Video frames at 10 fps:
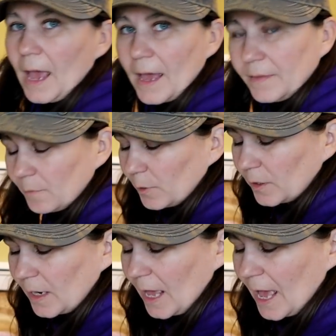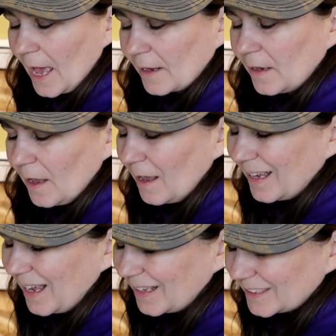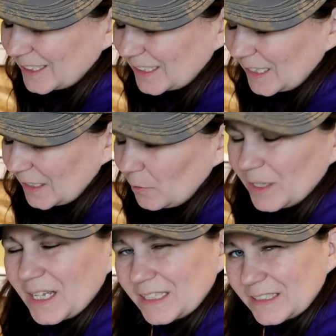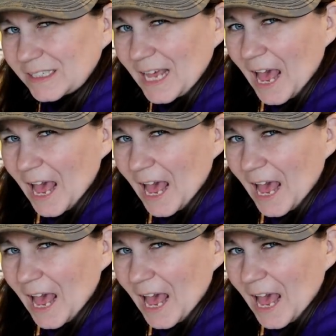And then we're gonna add just a little bit less than